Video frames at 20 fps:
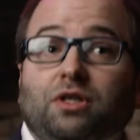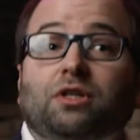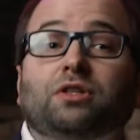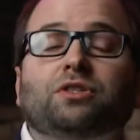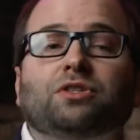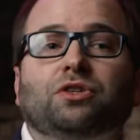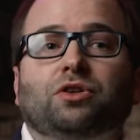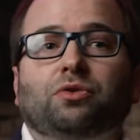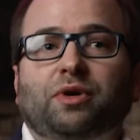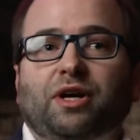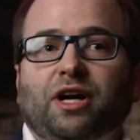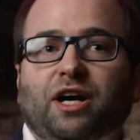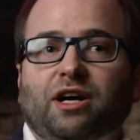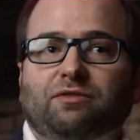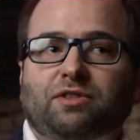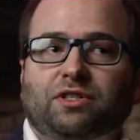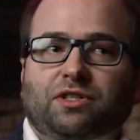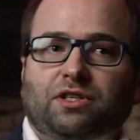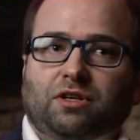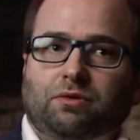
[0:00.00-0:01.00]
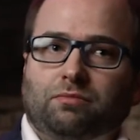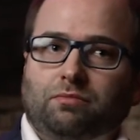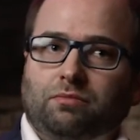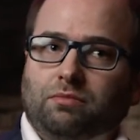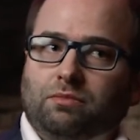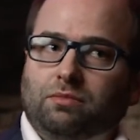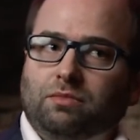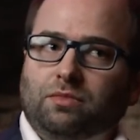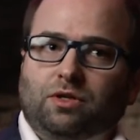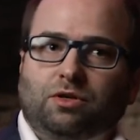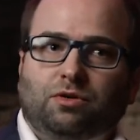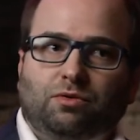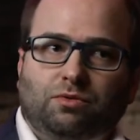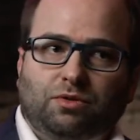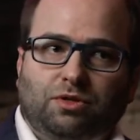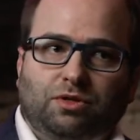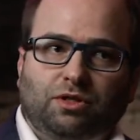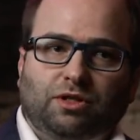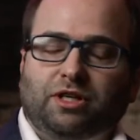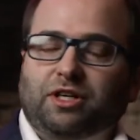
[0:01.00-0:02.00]
So we have some
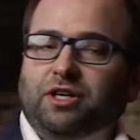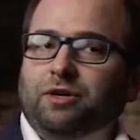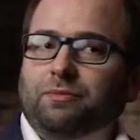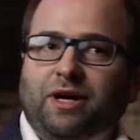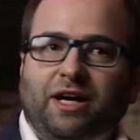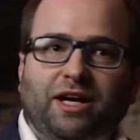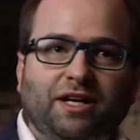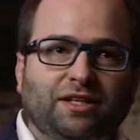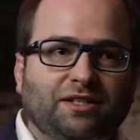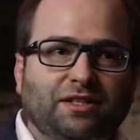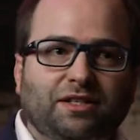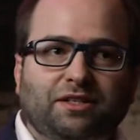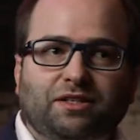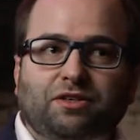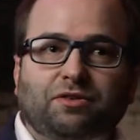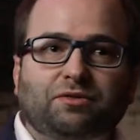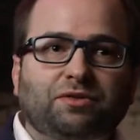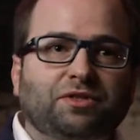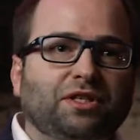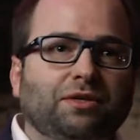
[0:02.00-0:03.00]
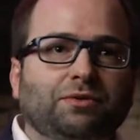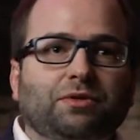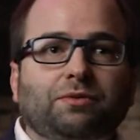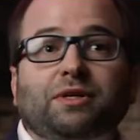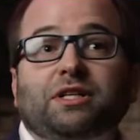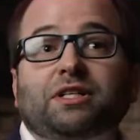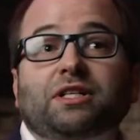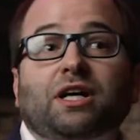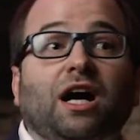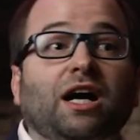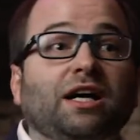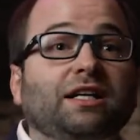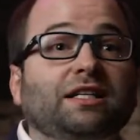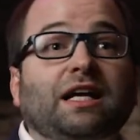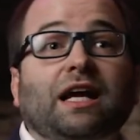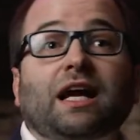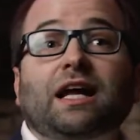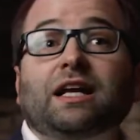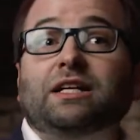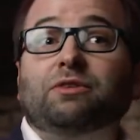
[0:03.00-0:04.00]
commands that don't seem to be tied
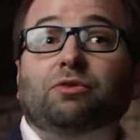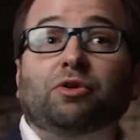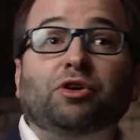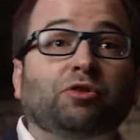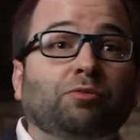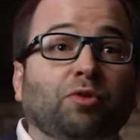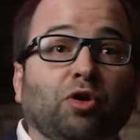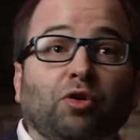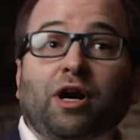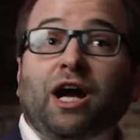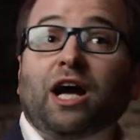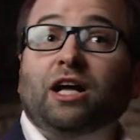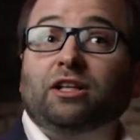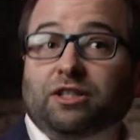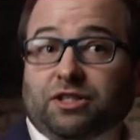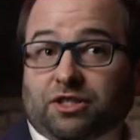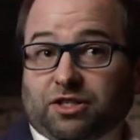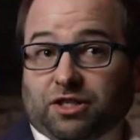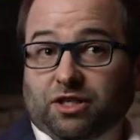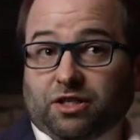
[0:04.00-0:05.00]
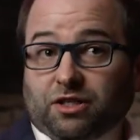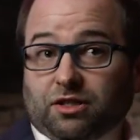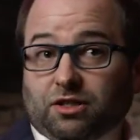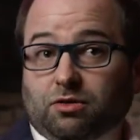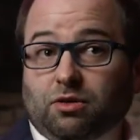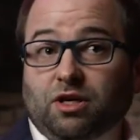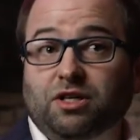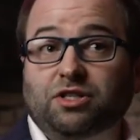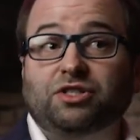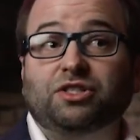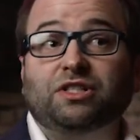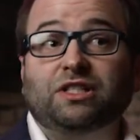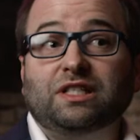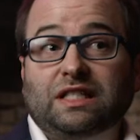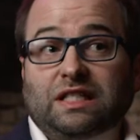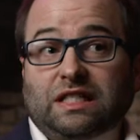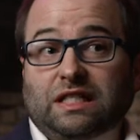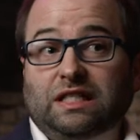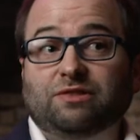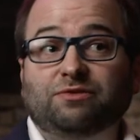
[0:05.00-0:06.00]
to any real morality.
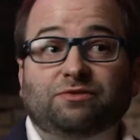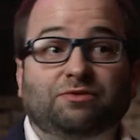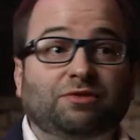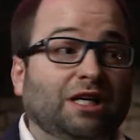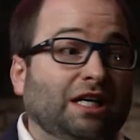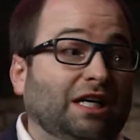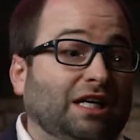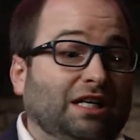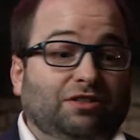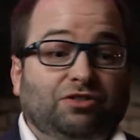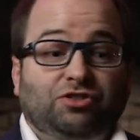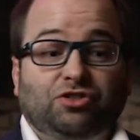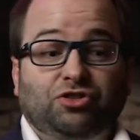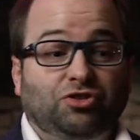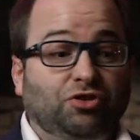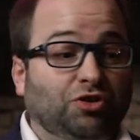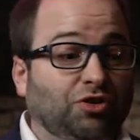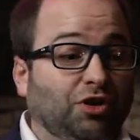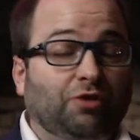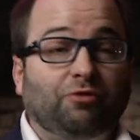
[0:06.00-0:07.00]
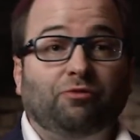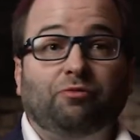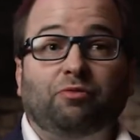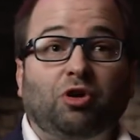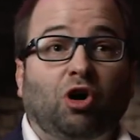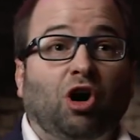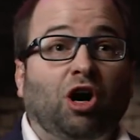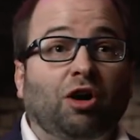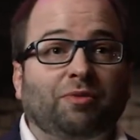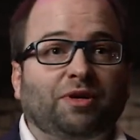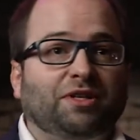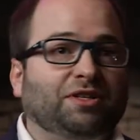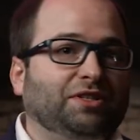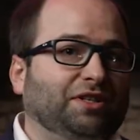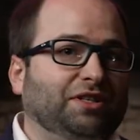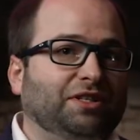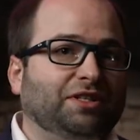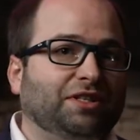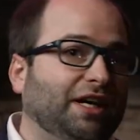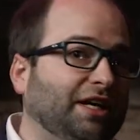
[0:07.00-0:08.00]
Questions Love. should our
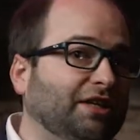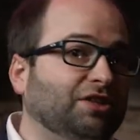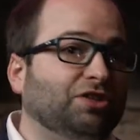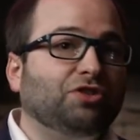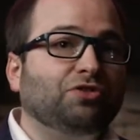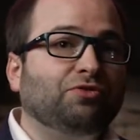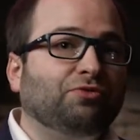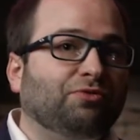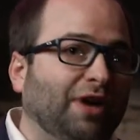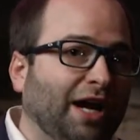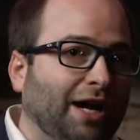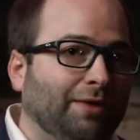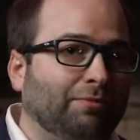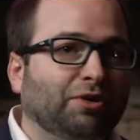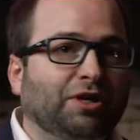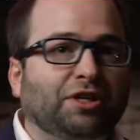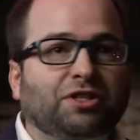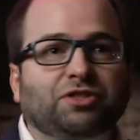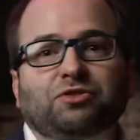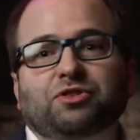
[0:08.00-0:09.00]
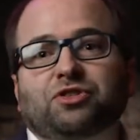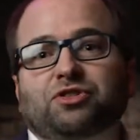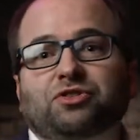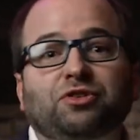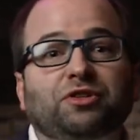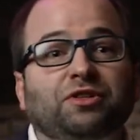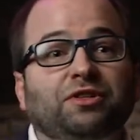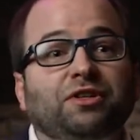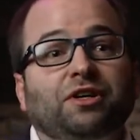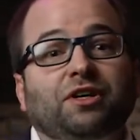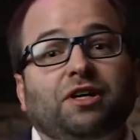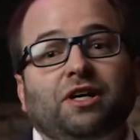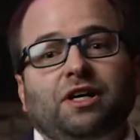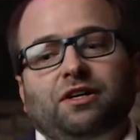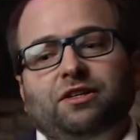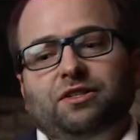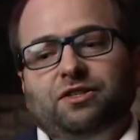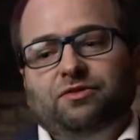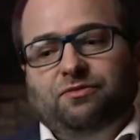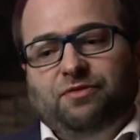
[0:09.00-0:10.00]
garments contain two fabrics, or should the
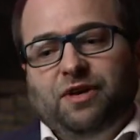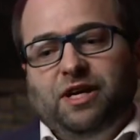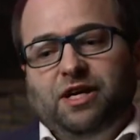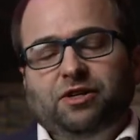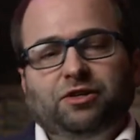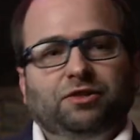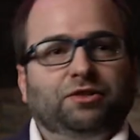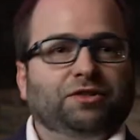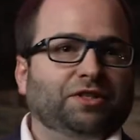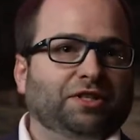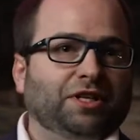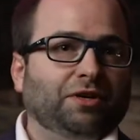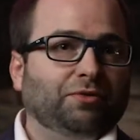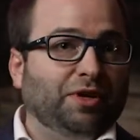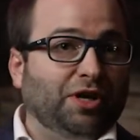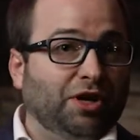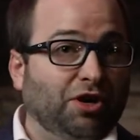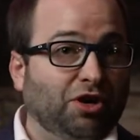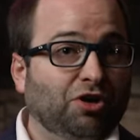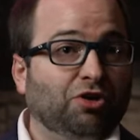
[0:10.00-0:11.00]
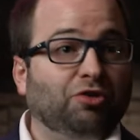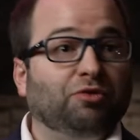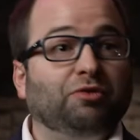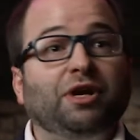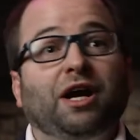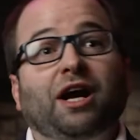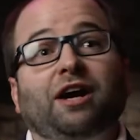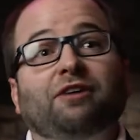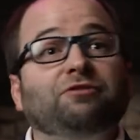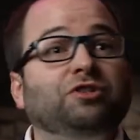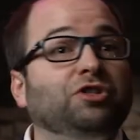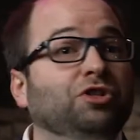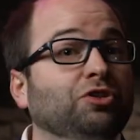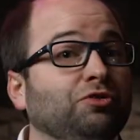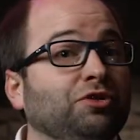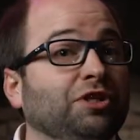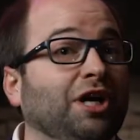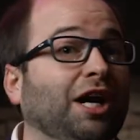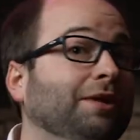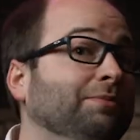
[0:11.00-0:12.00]
fields that we own have
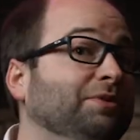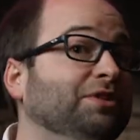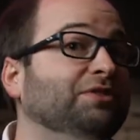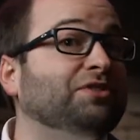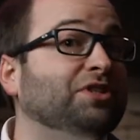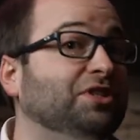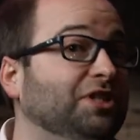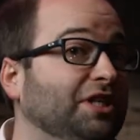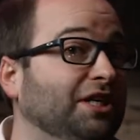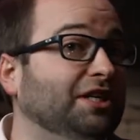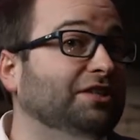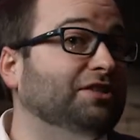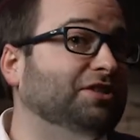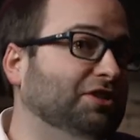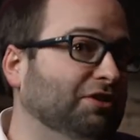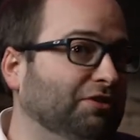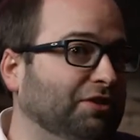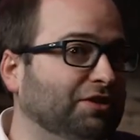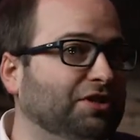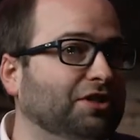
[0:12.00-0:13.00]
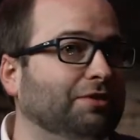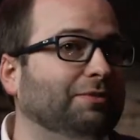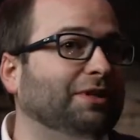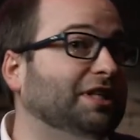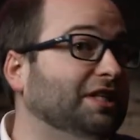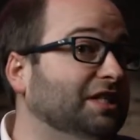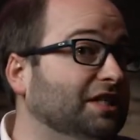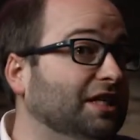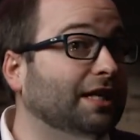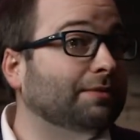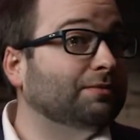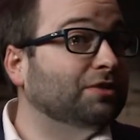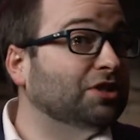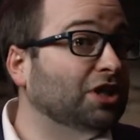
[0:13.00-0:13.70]
two types of seeds sown into them at the same